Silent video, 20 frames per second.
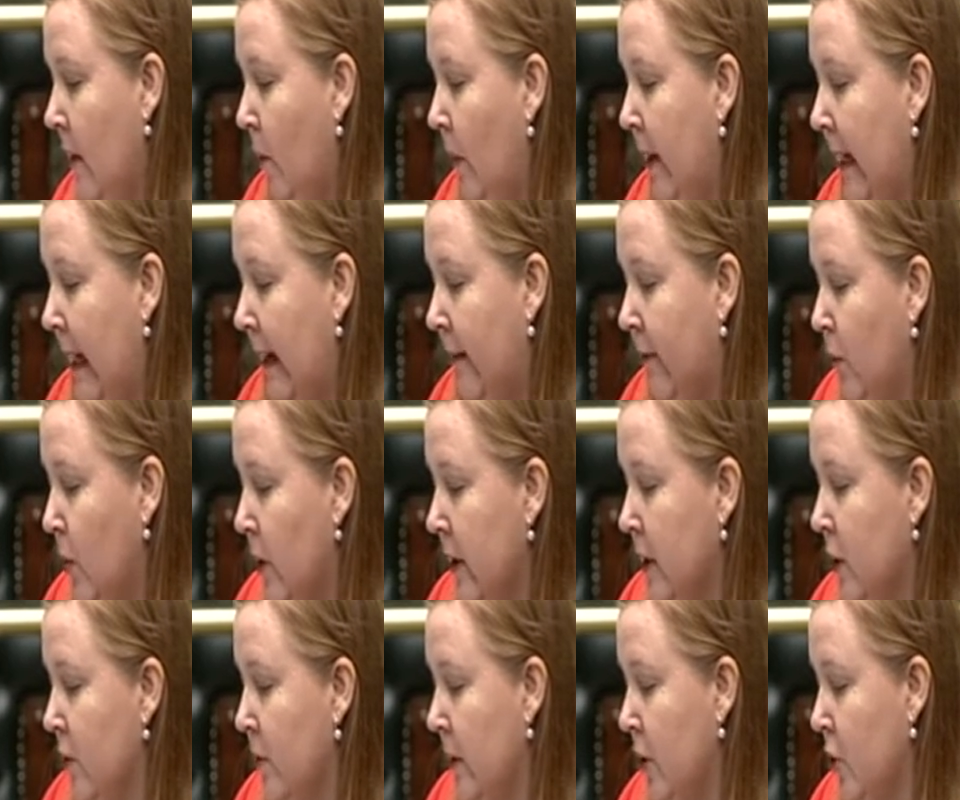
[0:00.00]
We have
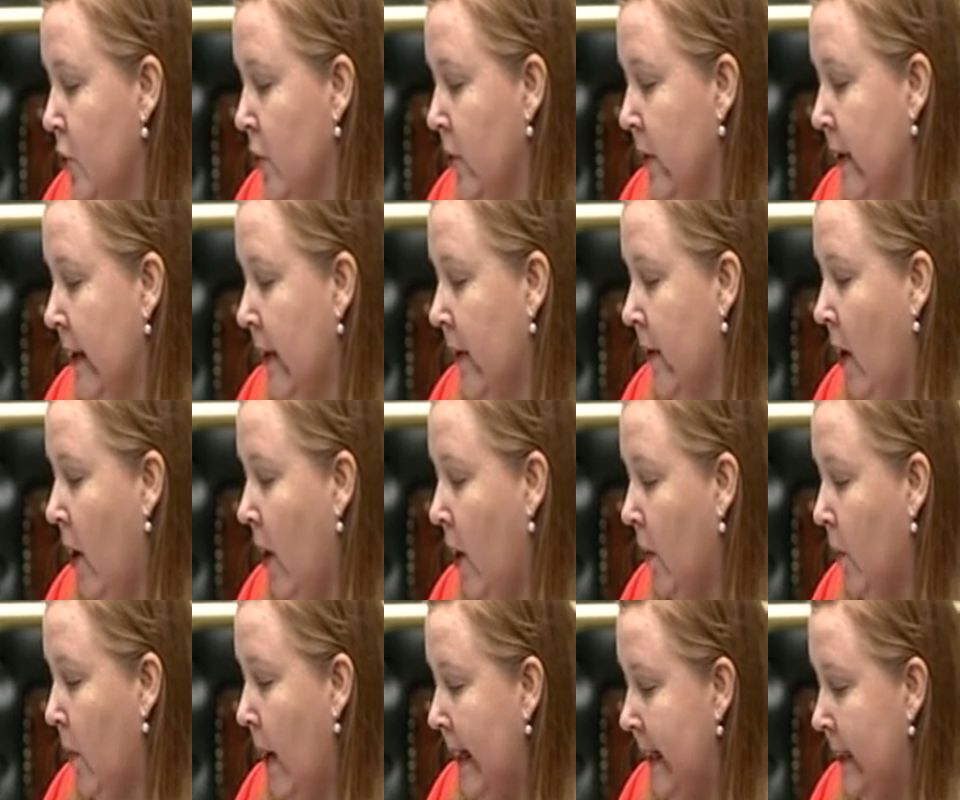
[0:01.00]
worked to ensure that on a
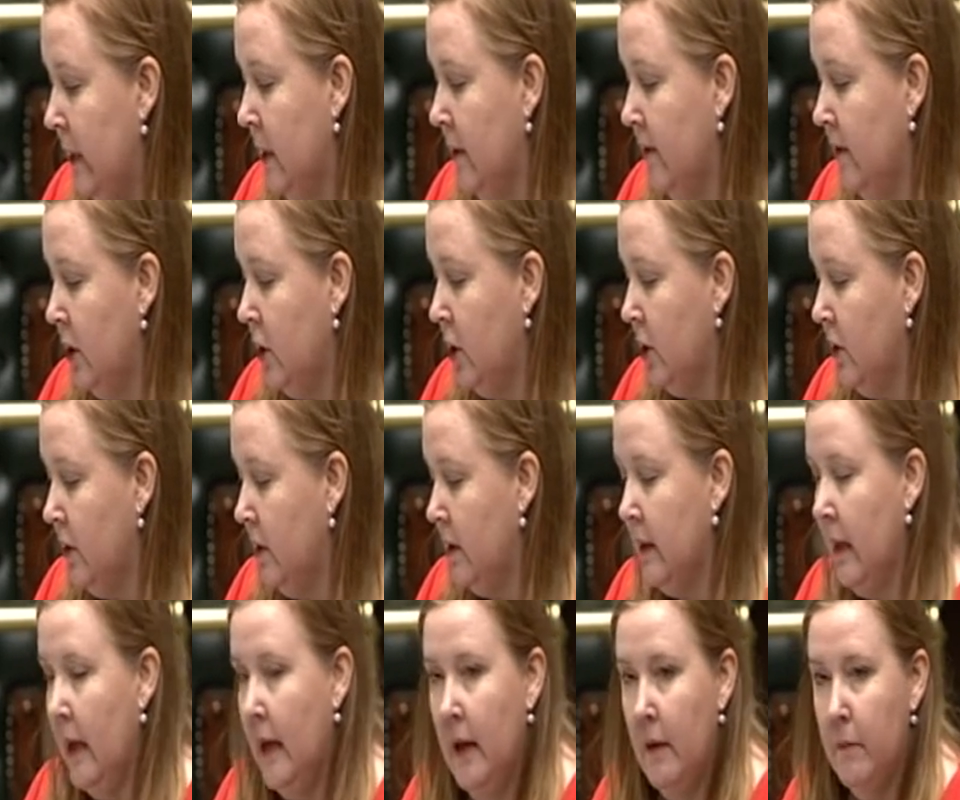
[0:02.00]
whole range of issues,
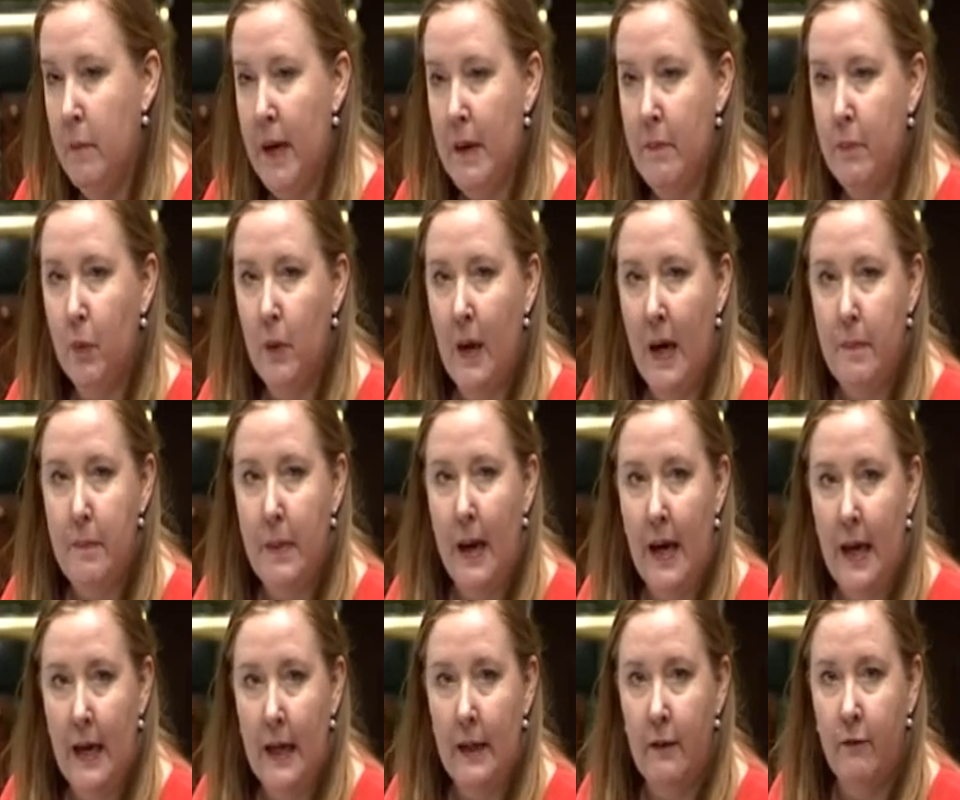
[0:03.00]
people are
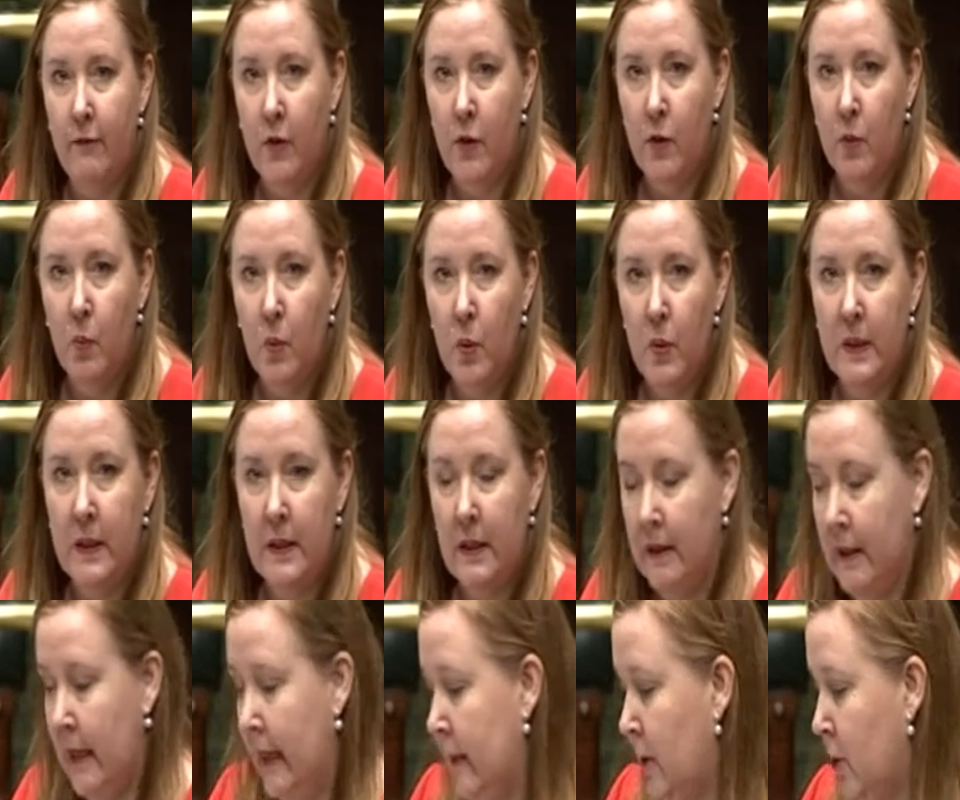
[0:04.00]
paid for the work
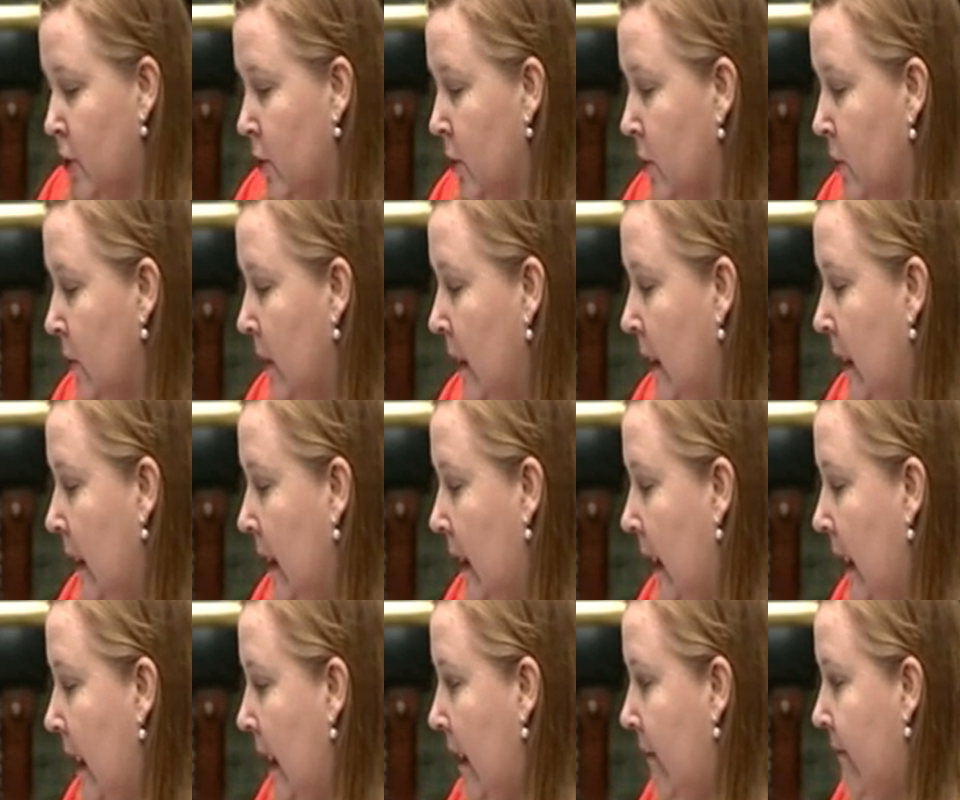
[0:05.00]
that they do,
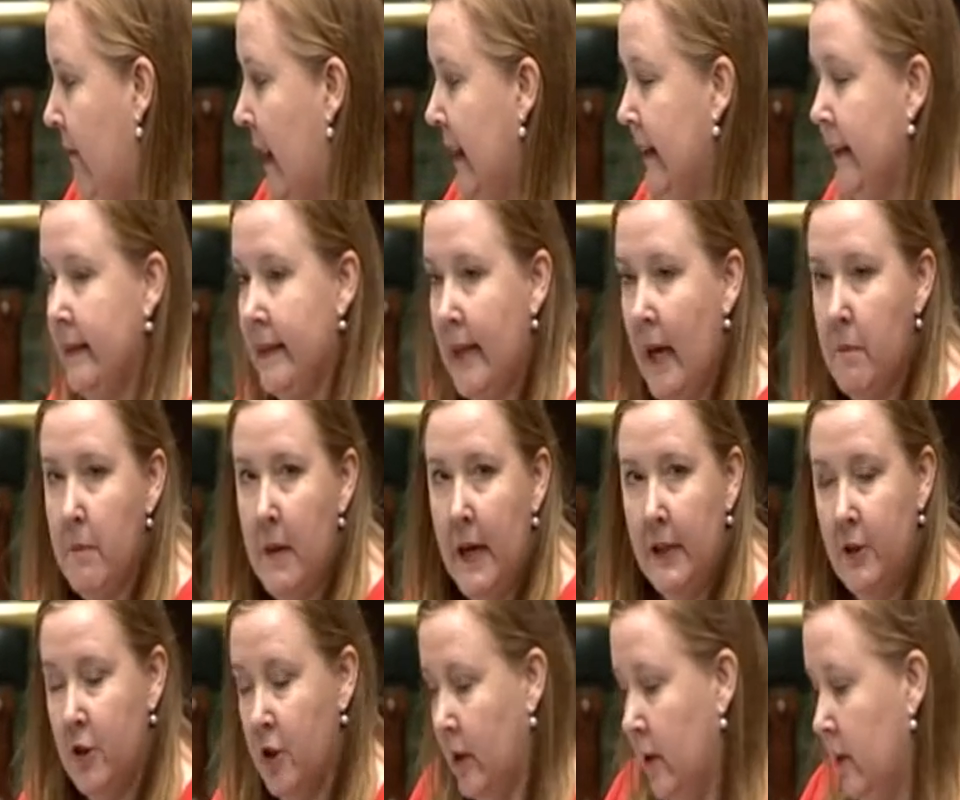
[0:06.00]
and that is our
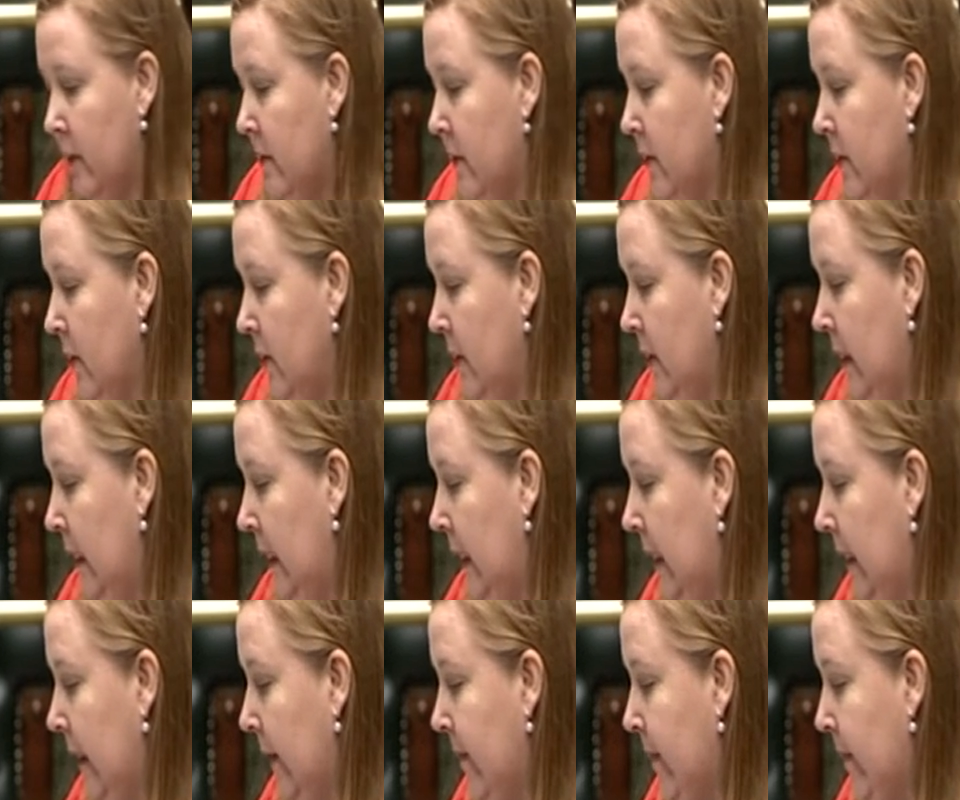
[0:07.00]
major concern
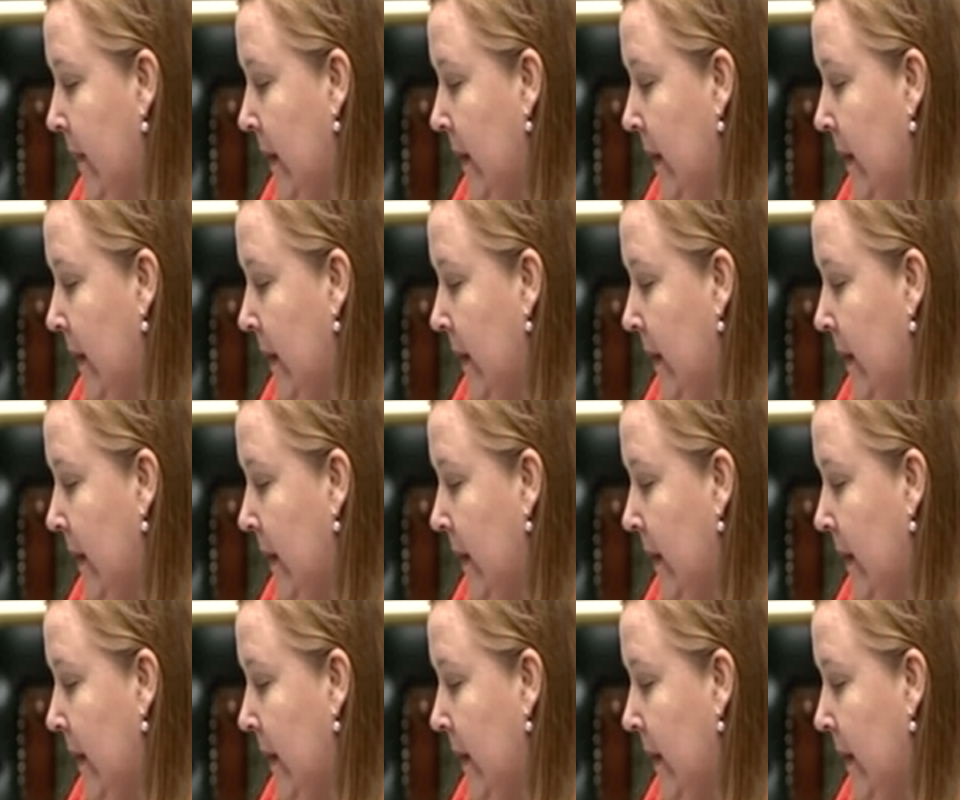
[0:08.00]
here.